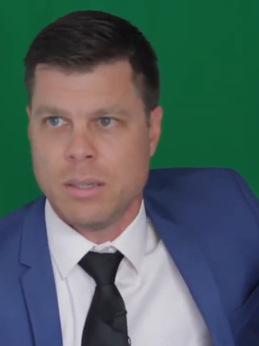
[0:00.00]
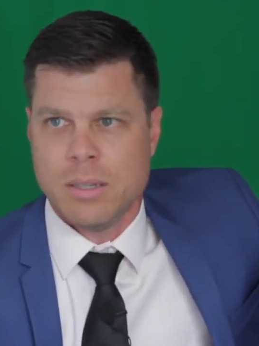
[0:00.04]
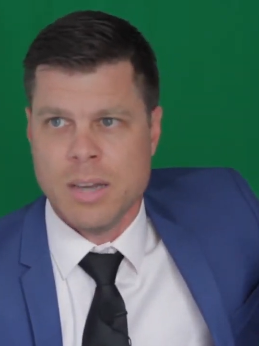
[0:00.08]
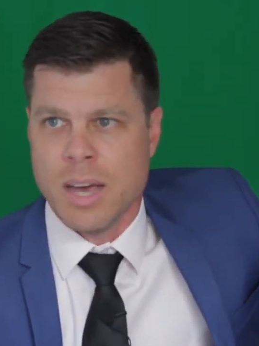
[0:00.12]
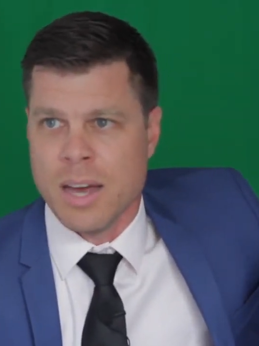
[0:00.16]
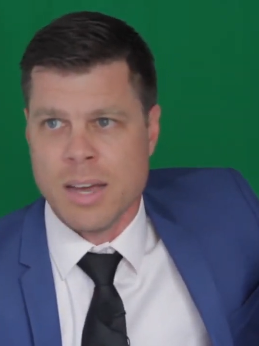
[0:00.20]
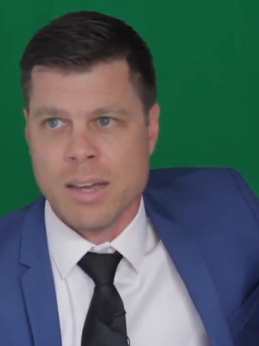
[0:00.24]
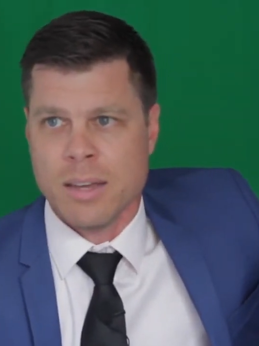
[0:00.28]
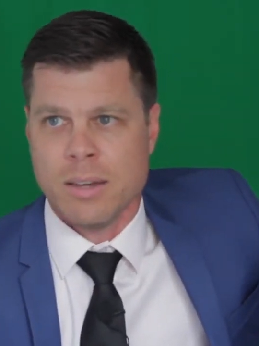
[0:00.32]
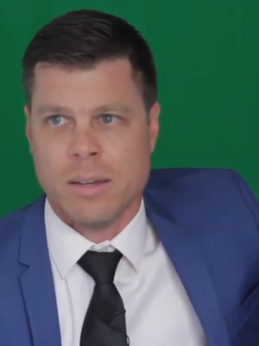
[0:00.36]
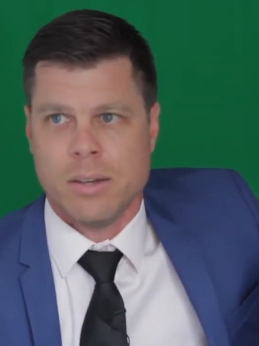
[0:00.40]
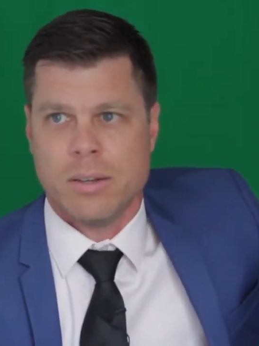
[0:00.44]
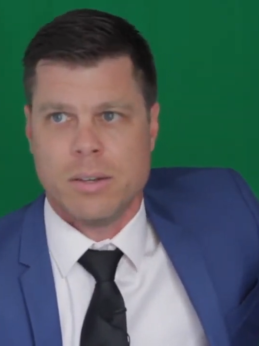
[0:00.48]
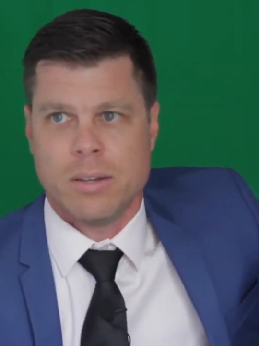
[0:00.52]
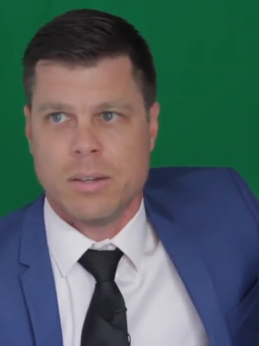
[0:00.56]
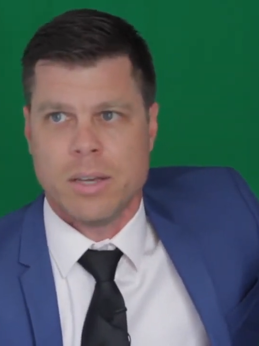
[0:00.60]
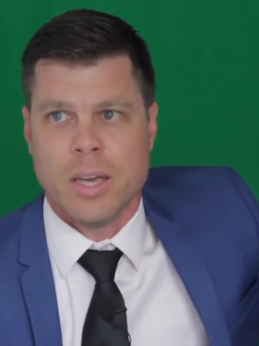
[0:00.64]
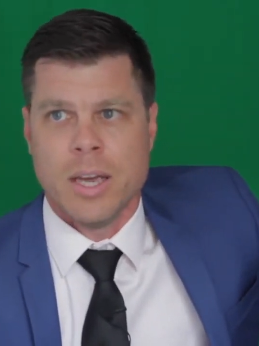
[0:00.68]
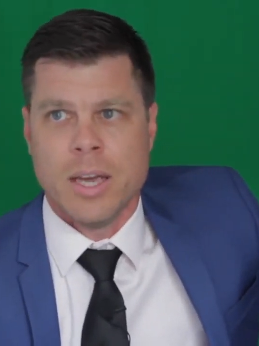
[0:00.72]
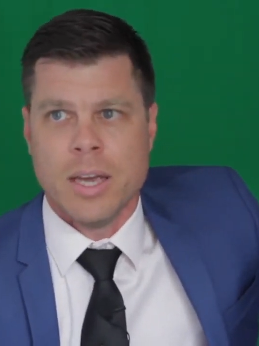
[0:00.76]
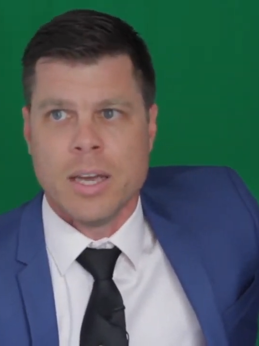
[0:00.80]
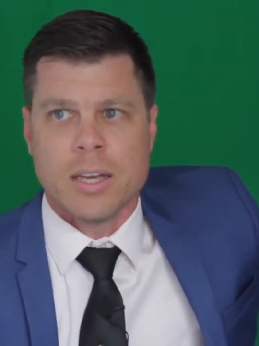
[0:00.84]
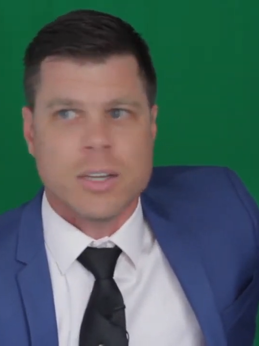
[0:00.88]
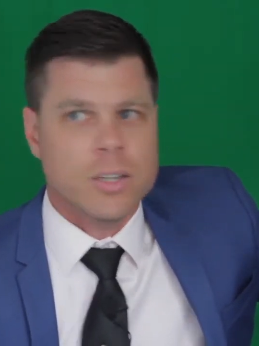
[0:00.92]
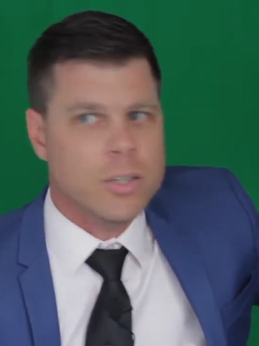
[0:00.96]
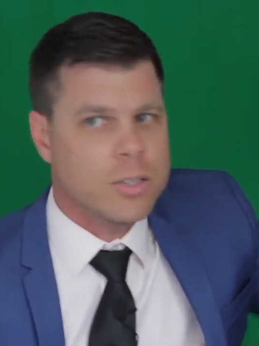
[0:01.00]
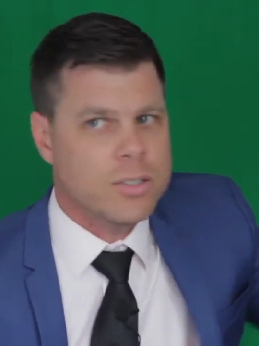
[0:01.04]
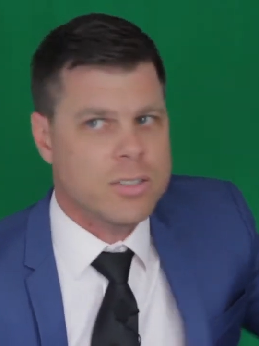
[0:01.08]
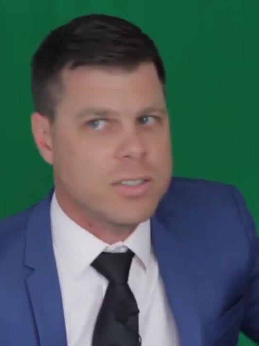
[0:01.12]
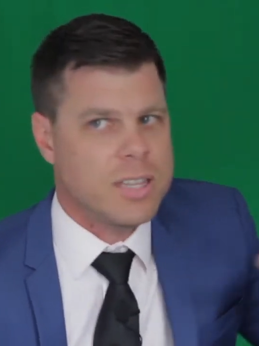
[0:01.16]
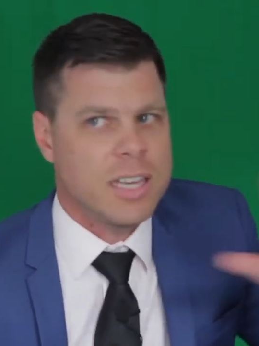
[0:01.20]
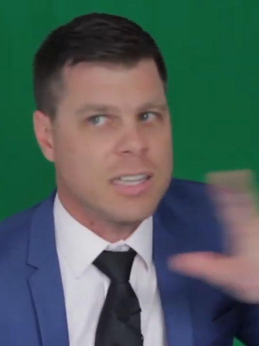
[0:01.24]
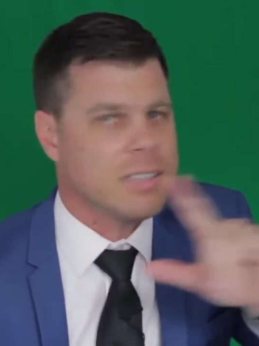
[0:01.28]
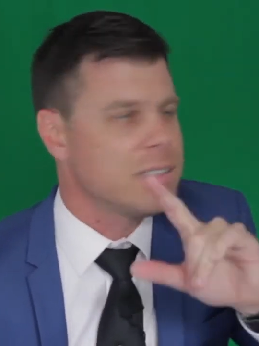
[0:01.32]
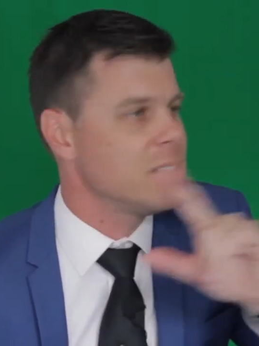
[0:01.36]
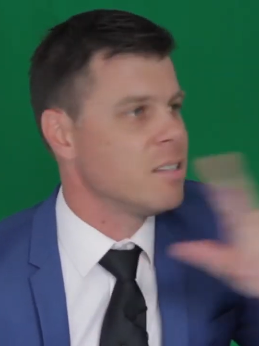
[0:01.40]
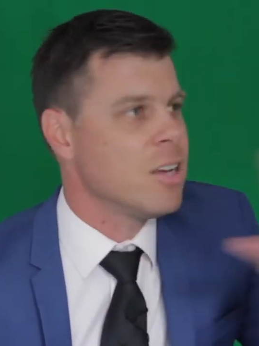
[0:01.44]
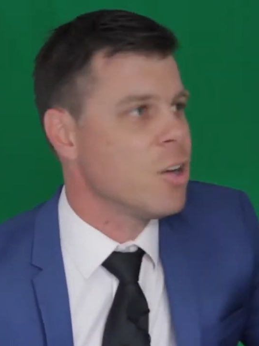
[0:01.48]
No,
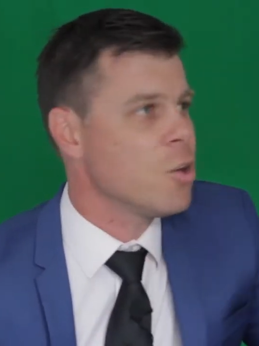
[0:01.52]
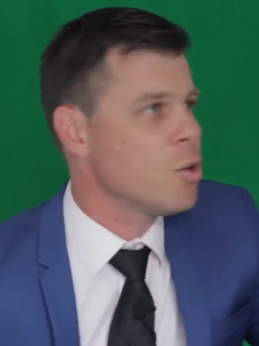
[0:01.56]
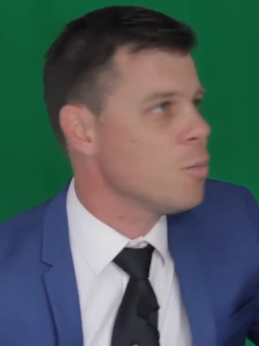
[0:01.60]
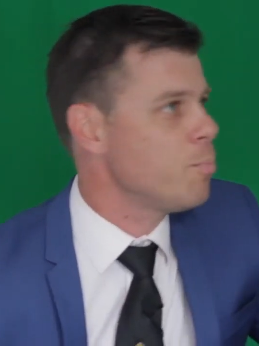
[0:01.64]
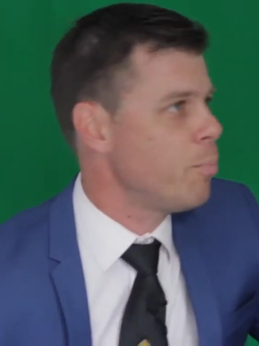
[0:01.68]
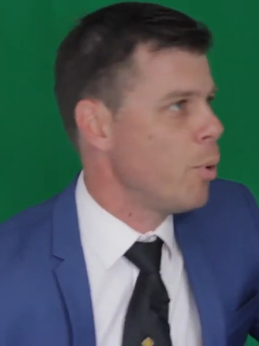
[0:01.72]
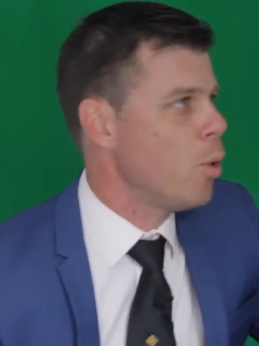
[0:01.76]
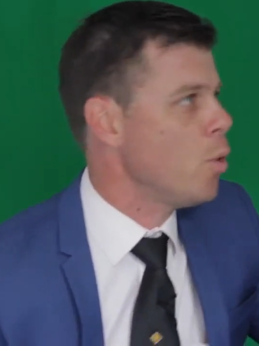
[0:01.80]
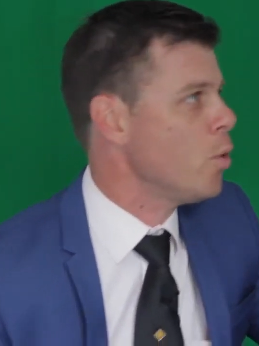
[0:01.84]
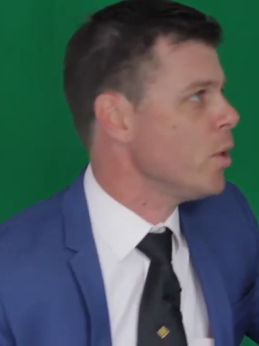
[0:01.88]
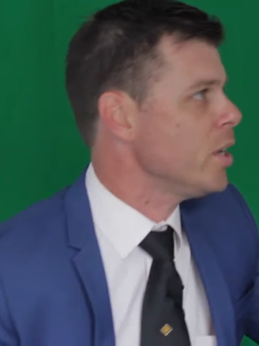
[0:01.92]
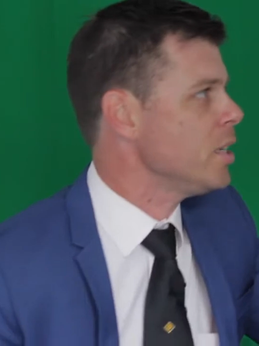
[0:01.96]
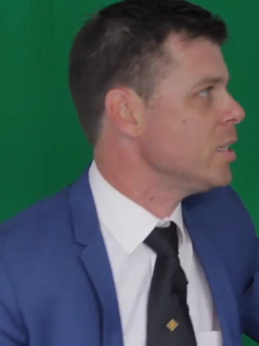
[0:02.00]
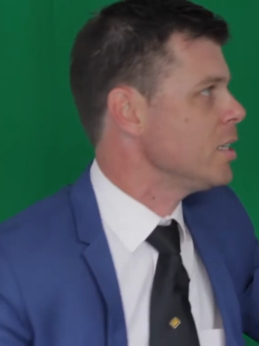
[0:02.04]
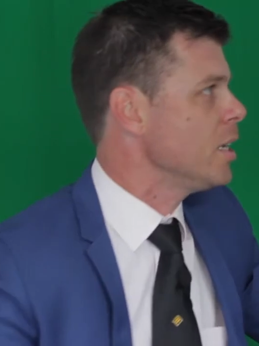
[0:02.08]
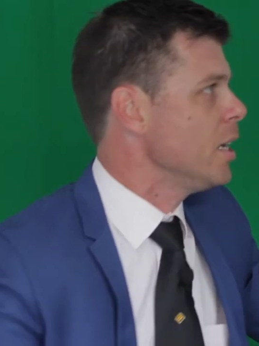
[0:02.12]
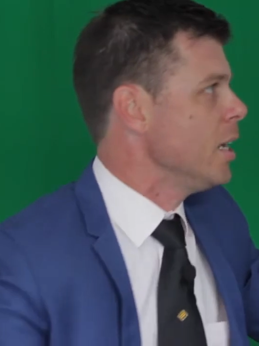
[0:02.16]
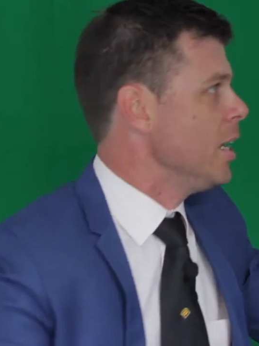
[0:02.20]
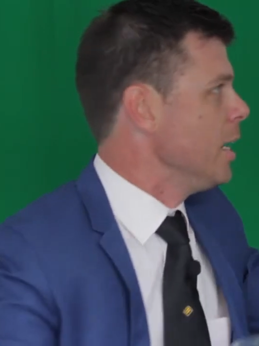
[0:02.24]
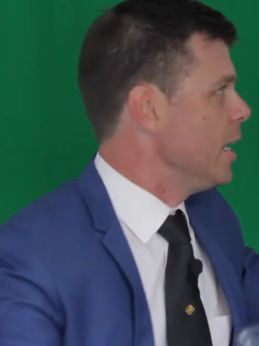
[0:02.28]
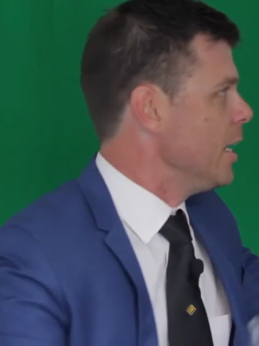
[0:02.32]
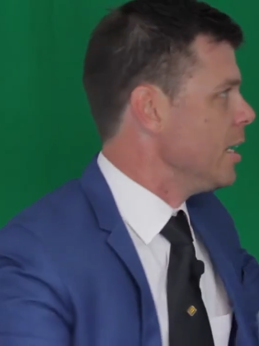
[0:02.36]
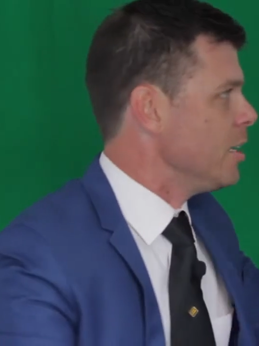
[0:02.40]
because there's no point